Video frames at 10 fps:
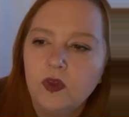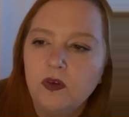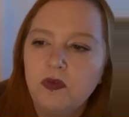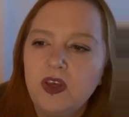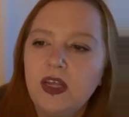
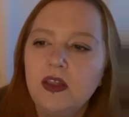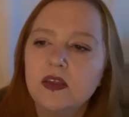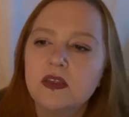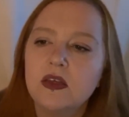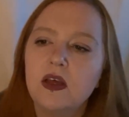Feeling the
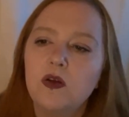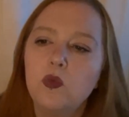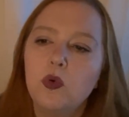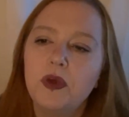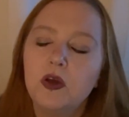
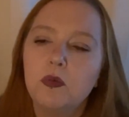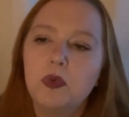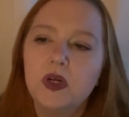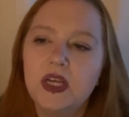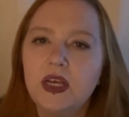sun warming your
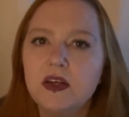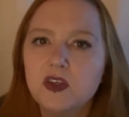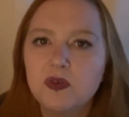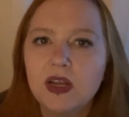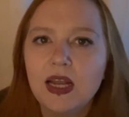body
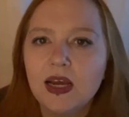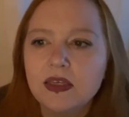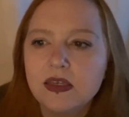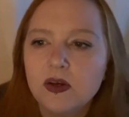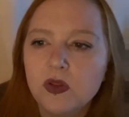as you're
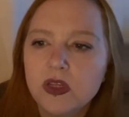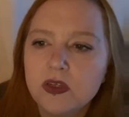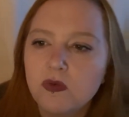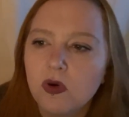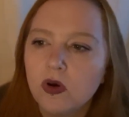relaxing on
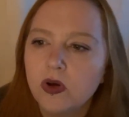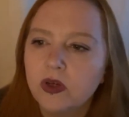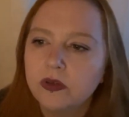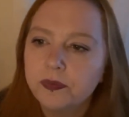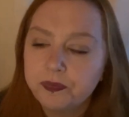this rock,
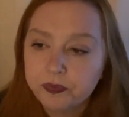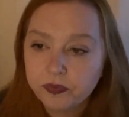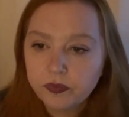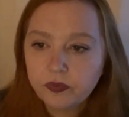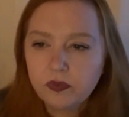
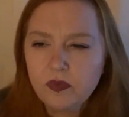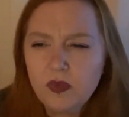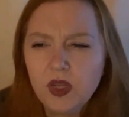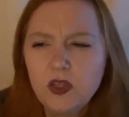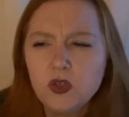
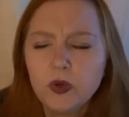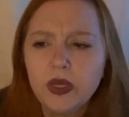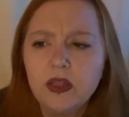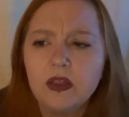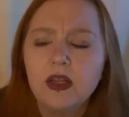
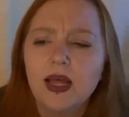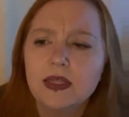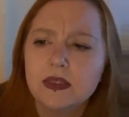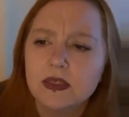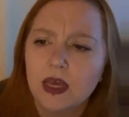enjoying the
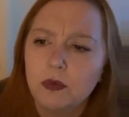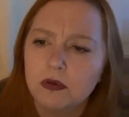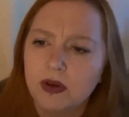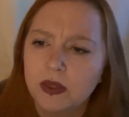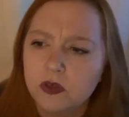landscape
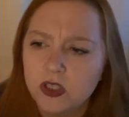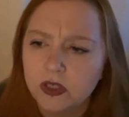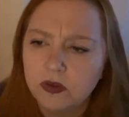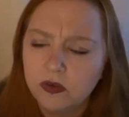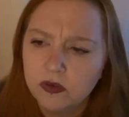around you.